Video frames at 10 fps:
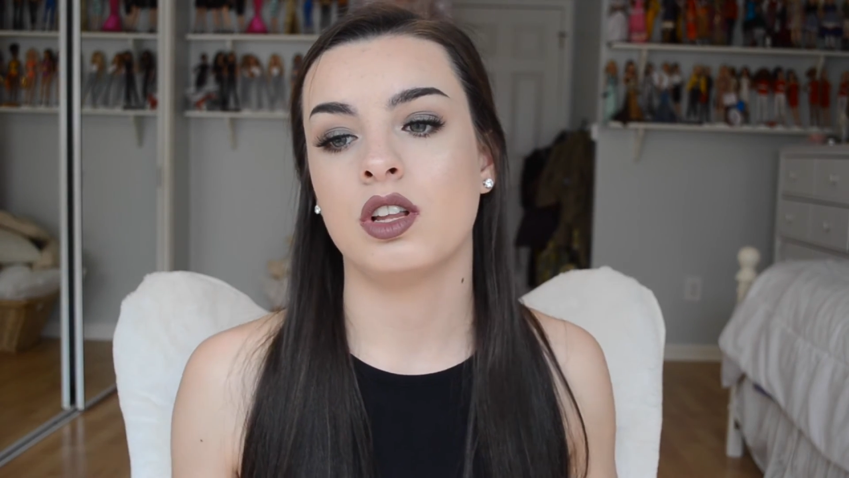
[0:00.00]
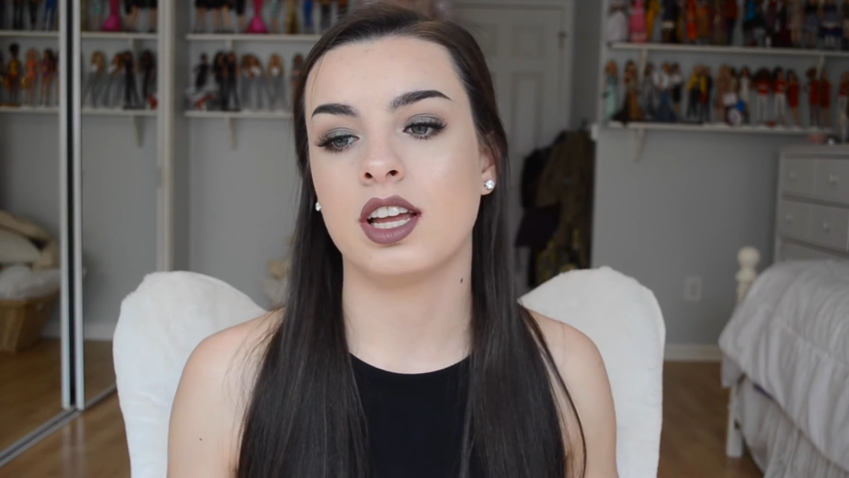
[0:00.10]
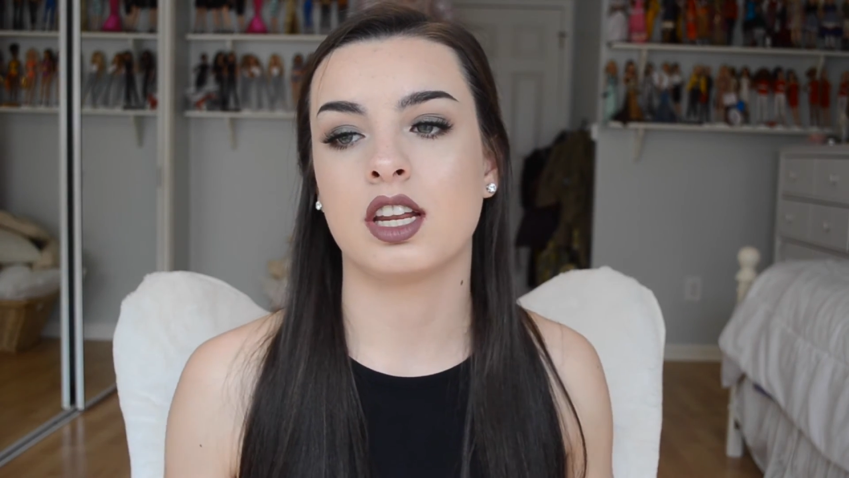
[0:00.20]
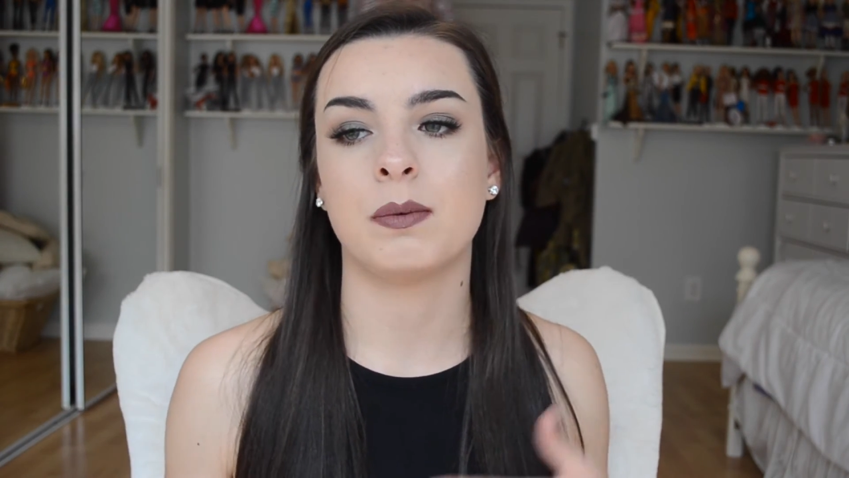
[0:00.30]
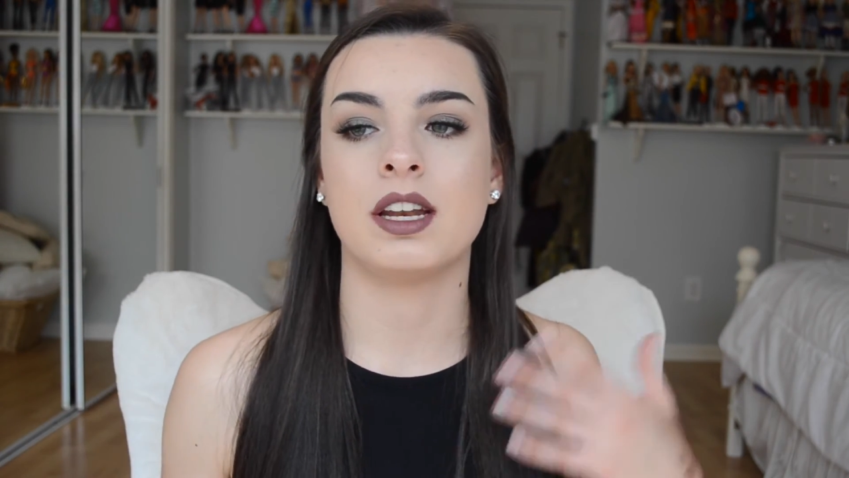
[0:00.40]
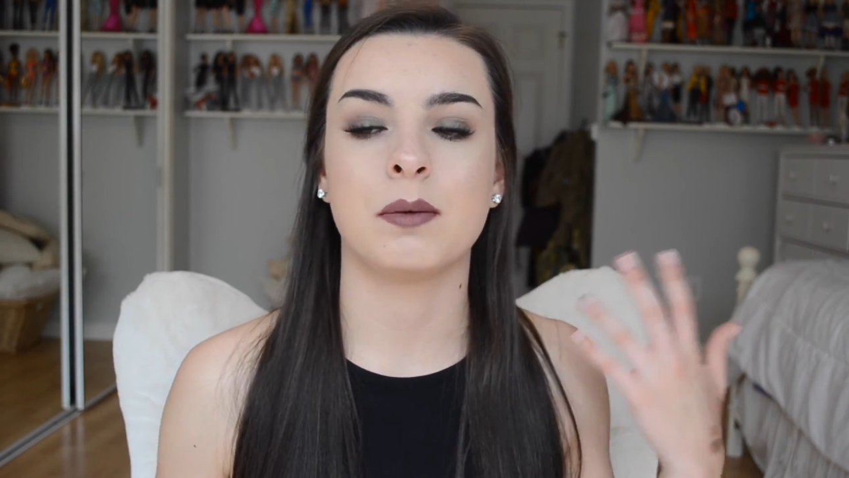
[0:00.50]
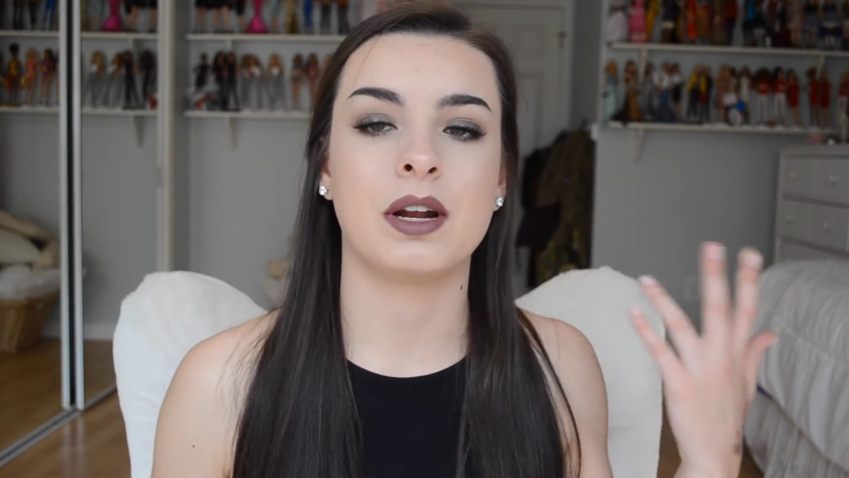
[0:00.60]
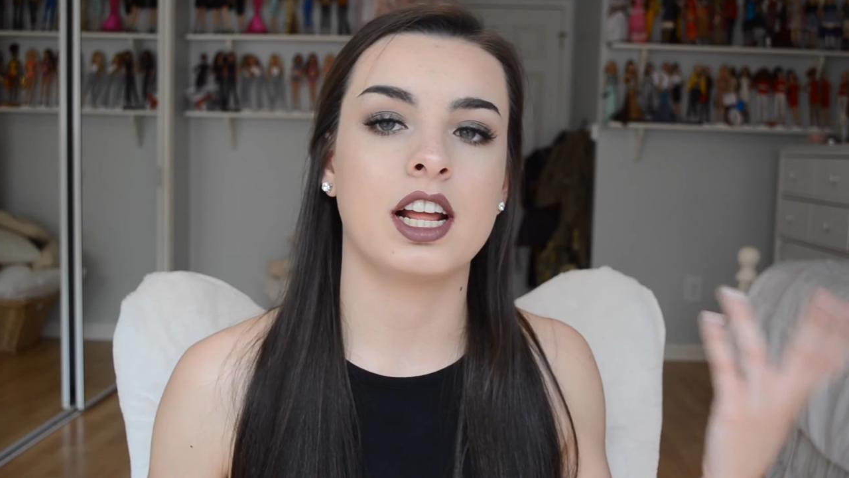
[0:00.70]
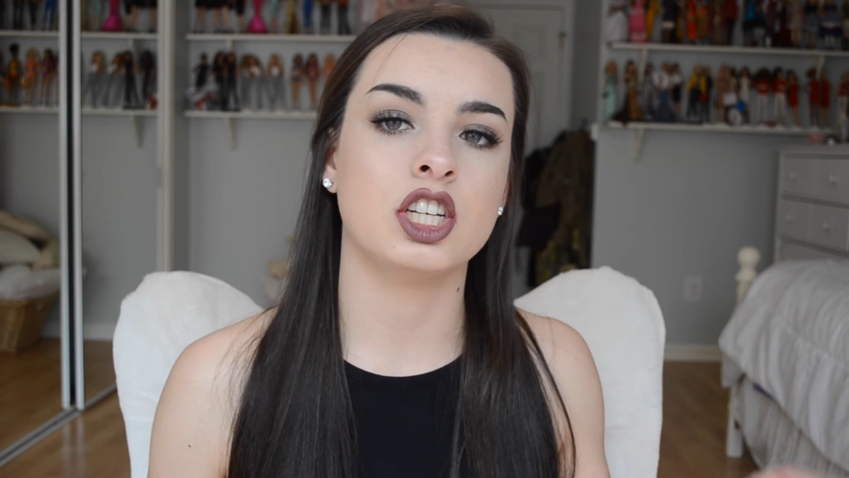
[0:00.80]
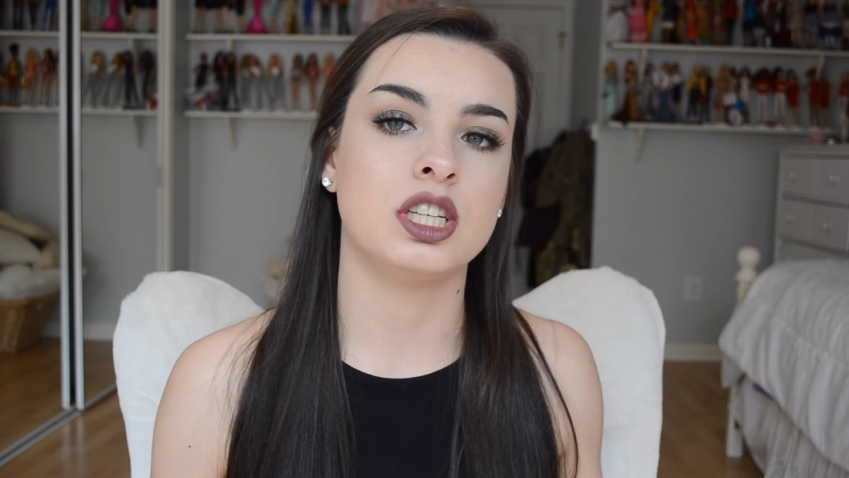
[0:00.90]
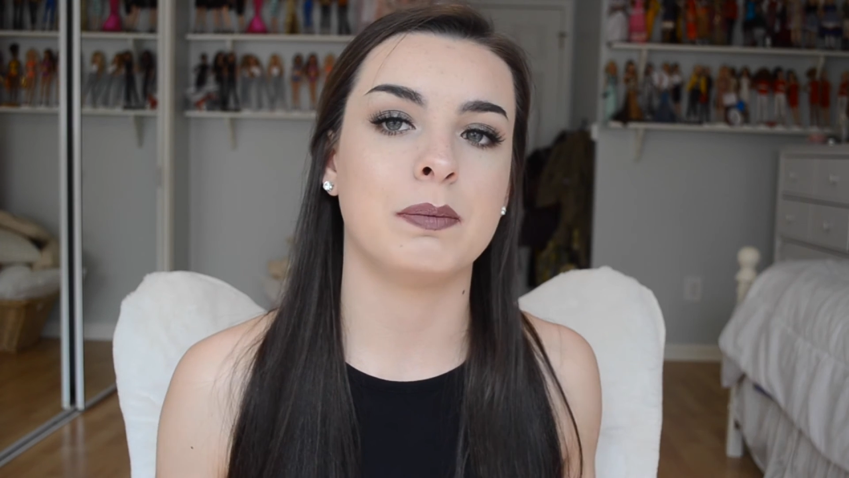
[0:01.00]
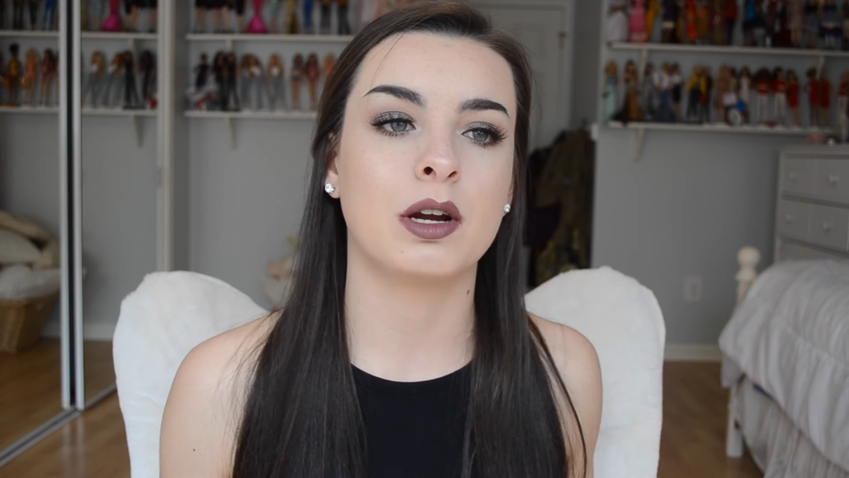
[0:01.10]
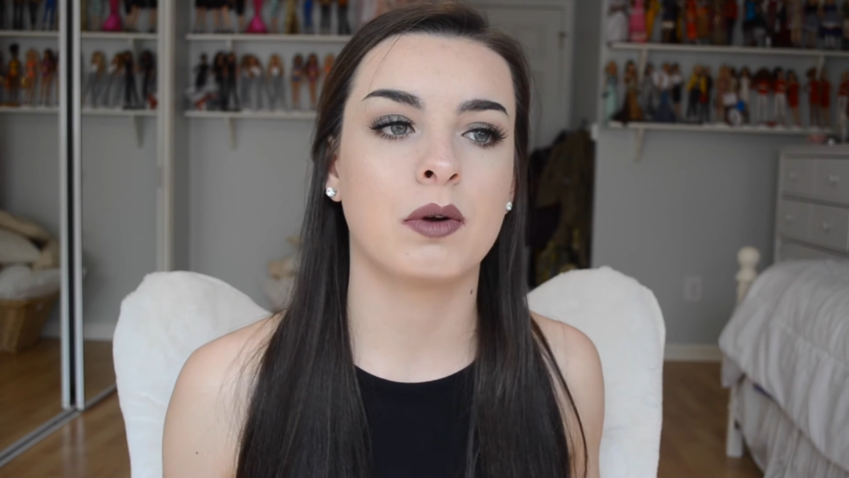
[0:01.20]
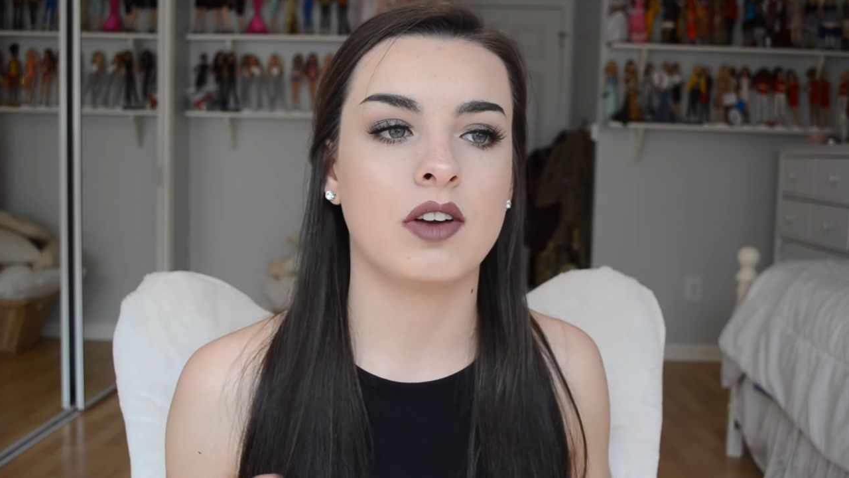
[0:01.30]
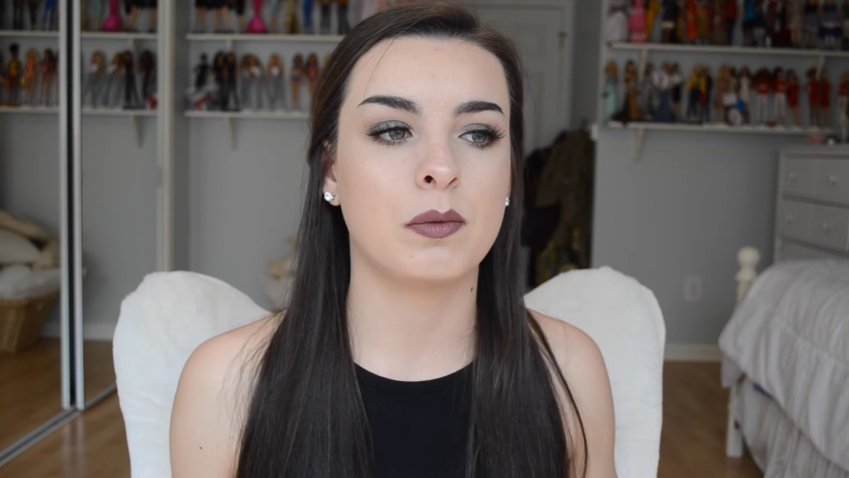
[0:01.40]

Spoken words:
like spending money on shipping or whatever,